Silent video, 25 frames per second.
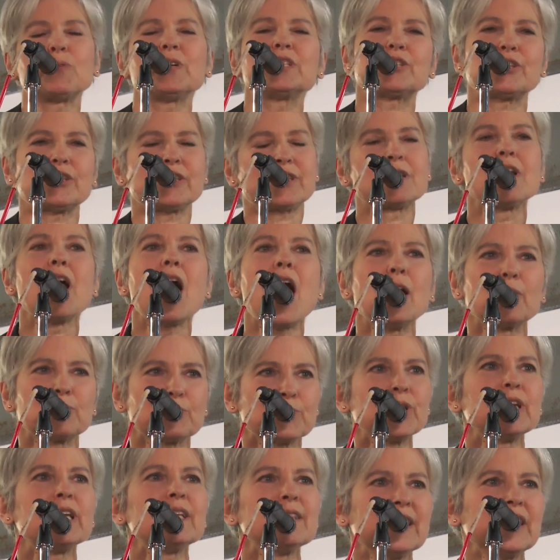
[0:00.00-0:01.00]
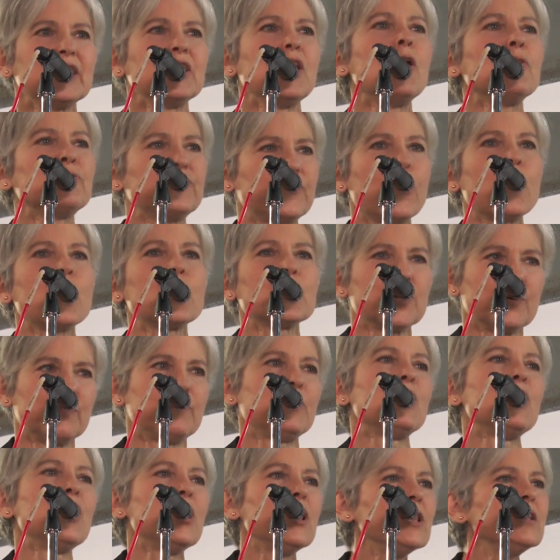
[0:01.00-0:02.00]
which is not really
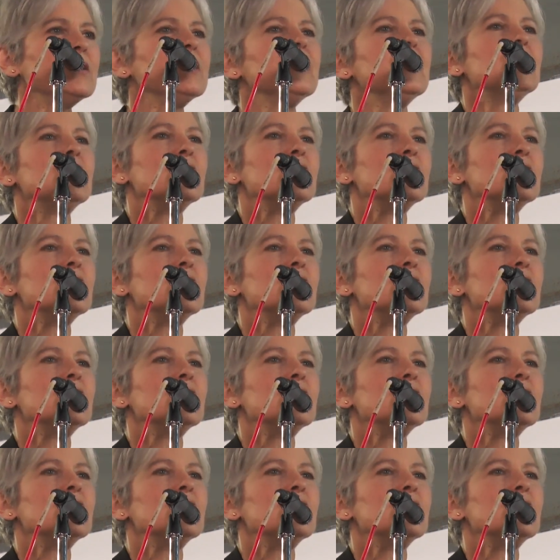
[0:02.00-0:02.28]
affordable